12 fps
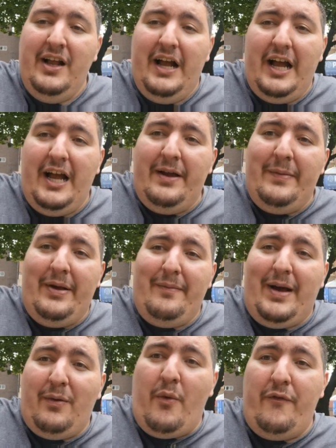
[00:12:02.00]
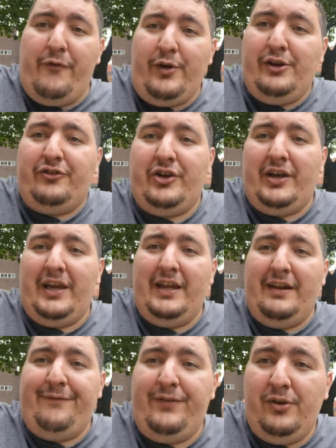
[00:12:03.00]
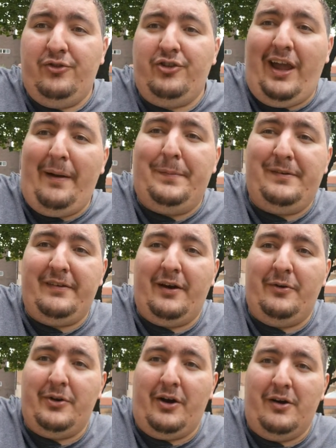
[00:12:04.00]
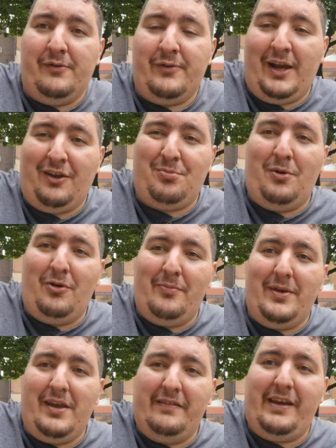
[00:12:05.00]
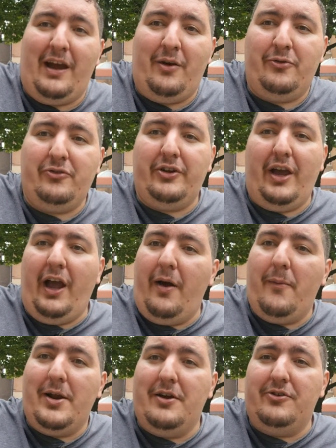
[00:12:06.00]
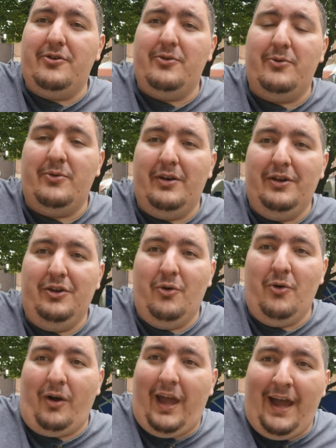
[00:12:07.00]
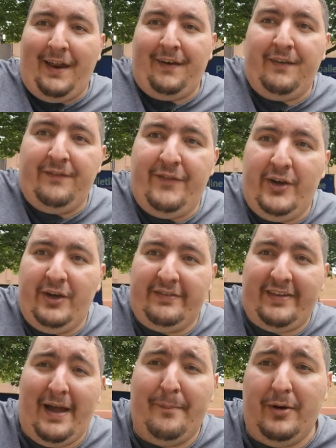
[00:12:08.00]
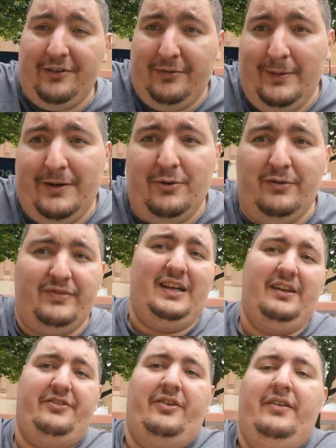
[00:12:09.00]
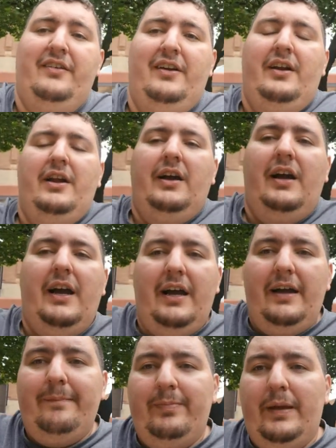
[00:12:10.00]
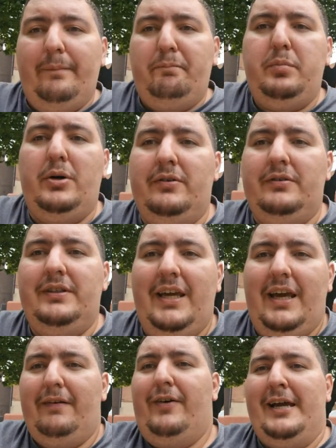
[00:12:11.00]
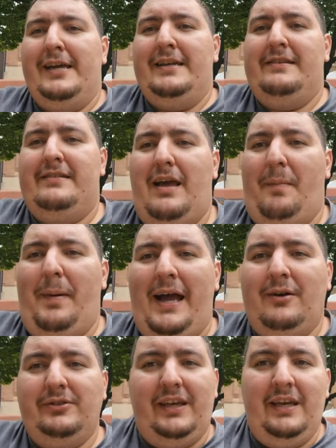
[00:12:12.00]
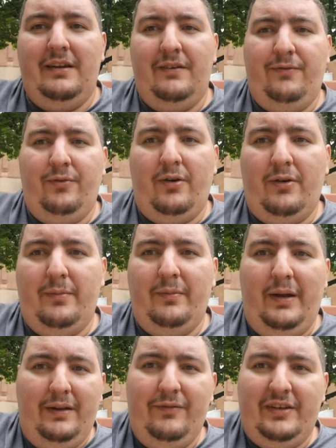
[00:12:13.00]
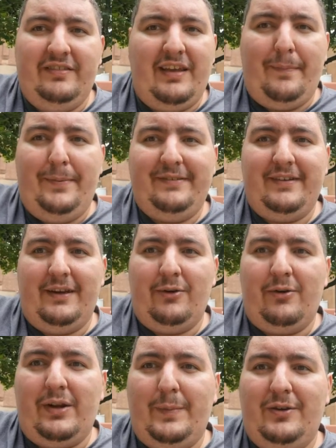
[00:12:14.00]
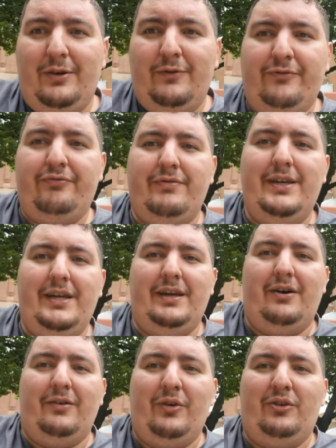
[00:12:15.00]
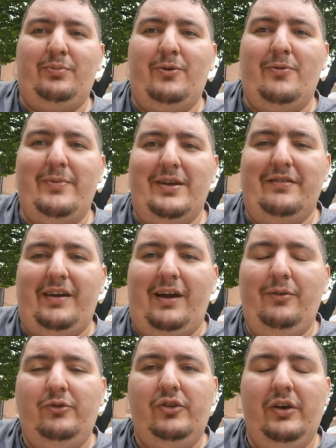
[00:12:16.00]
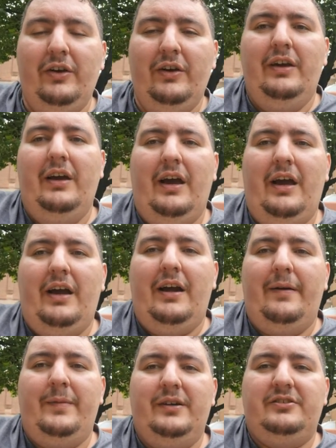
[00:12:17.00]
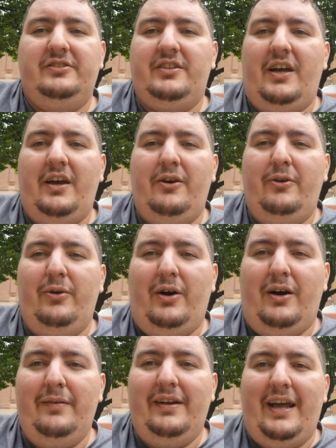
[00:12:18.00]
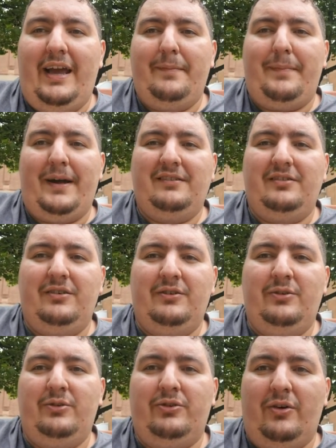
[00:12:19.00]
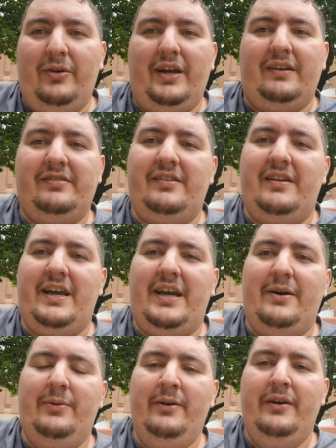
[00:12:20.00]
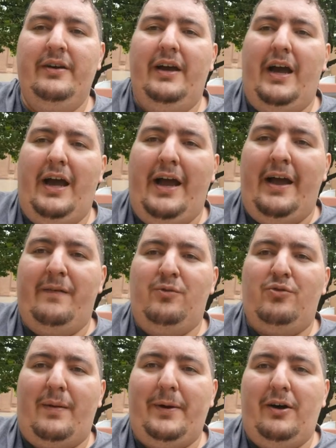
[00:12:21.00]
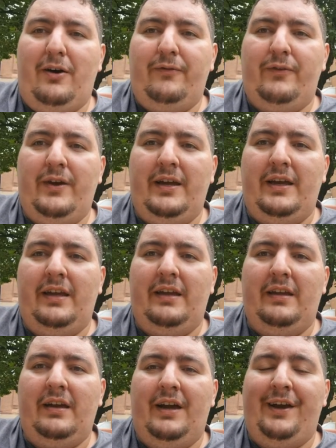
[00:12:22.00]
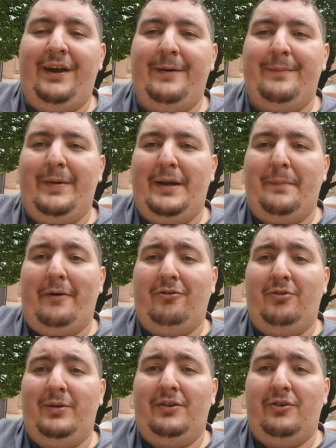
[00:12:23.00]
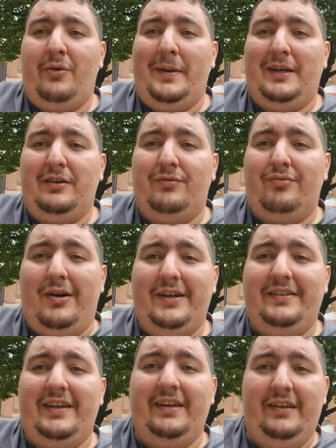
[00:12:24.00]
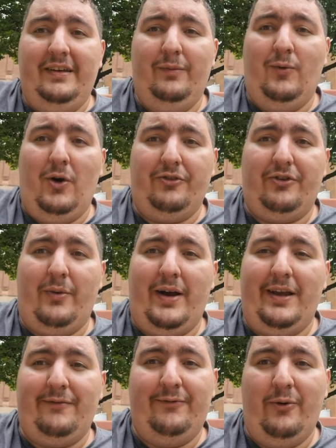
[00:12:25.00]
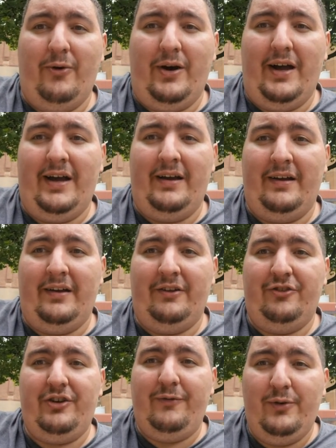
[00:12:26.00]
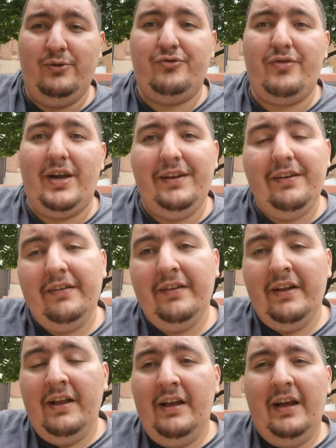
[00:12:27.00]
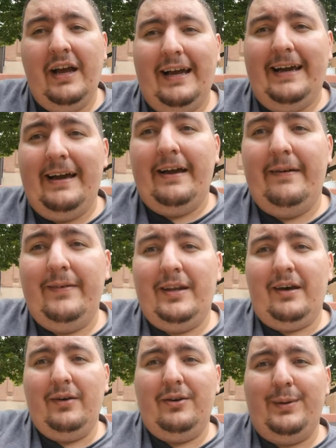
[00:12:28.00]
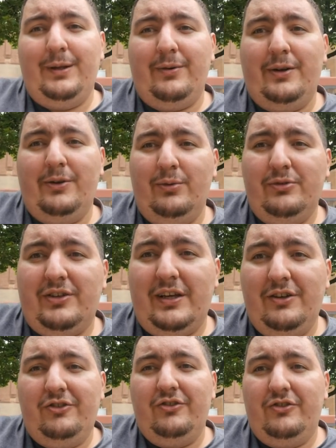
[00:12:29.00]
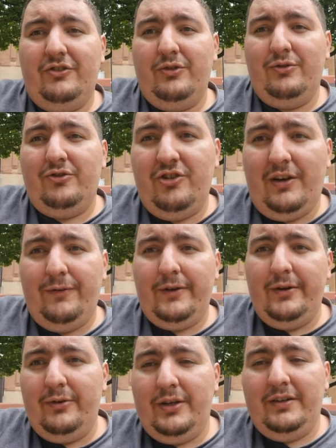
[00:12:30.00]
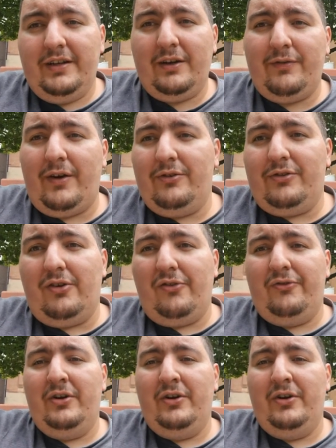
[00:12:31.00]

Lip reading: and that will feature in a future episode of Exploring the East Coast when I do York and Thirsk and possibly Northallerton. But yeah, that is about it from this episode 3 of Exploring the East Coast. So I'm going to head back to Doncaster now, grab a coffee and possibly do a bit of writing whilst I wait for a Sheffield train. Then I'm going to be doing all stations to Sheffield, tick those off,